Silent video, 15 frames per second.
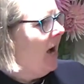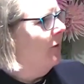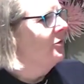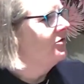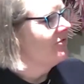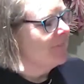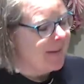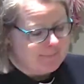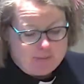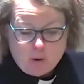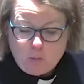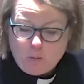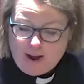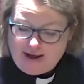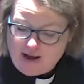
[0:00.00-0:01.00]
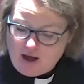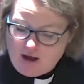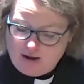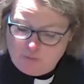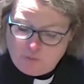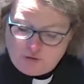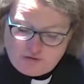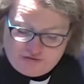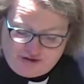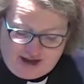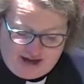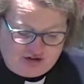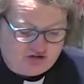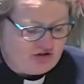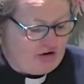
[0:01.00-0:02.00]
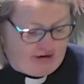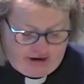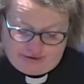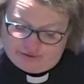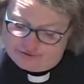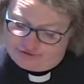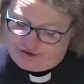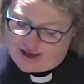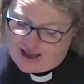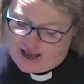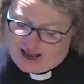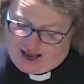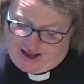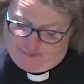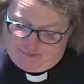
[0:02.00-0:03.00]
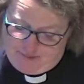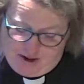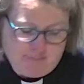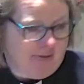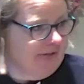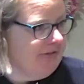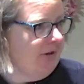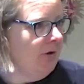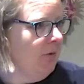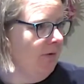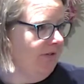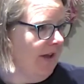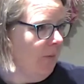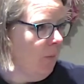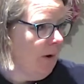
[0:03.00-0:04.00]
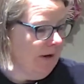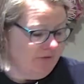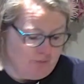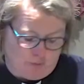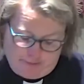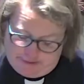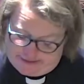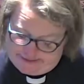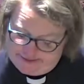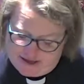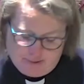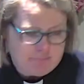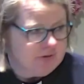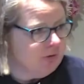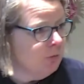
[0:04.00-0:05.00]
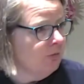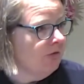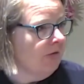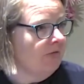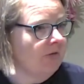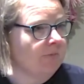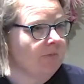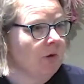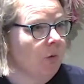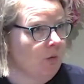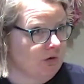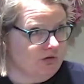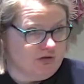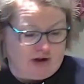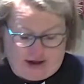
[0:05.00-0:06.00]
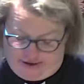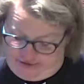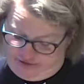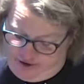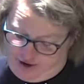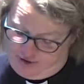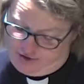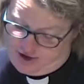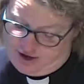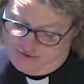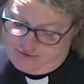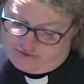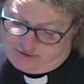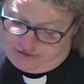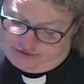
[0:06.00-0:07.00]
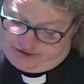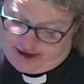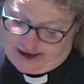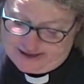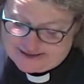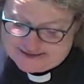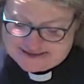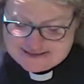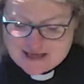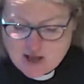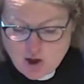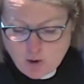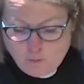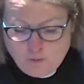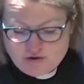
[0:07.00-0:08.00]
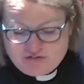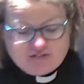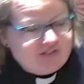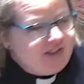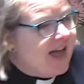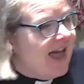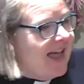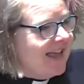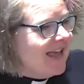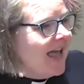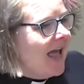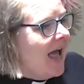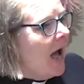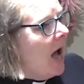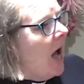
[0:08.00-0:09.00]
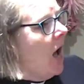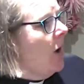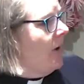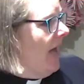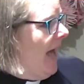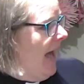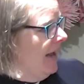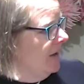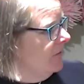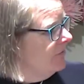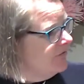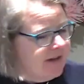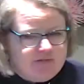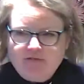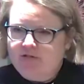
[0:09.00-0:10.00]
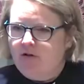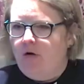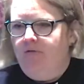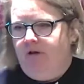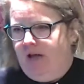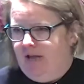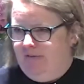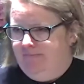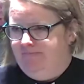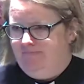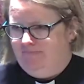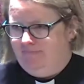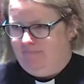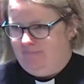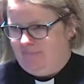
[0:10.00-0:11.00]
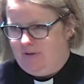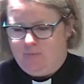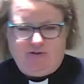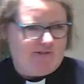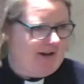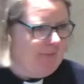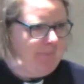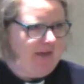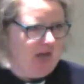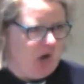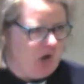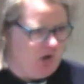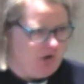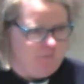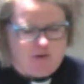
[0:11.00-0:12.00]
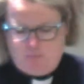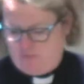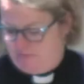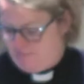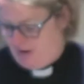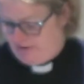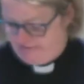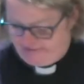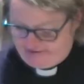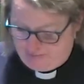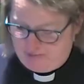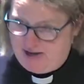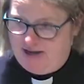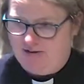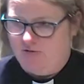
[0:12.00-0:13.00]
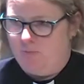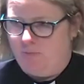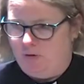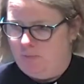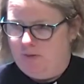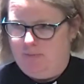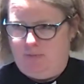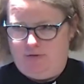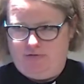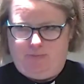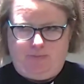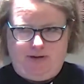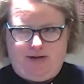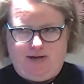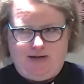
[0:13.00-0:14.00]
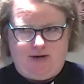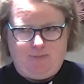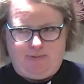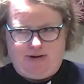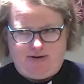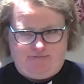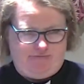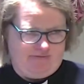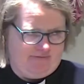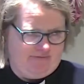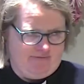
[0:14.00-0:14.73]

I always remember when I was a child, uh, my mother, who is a wise woman, but also from Yorkshire, so you don't cross her, would say, okay, you've said sorry. We've had a big argument with my siblings, probably, possibly a little bit of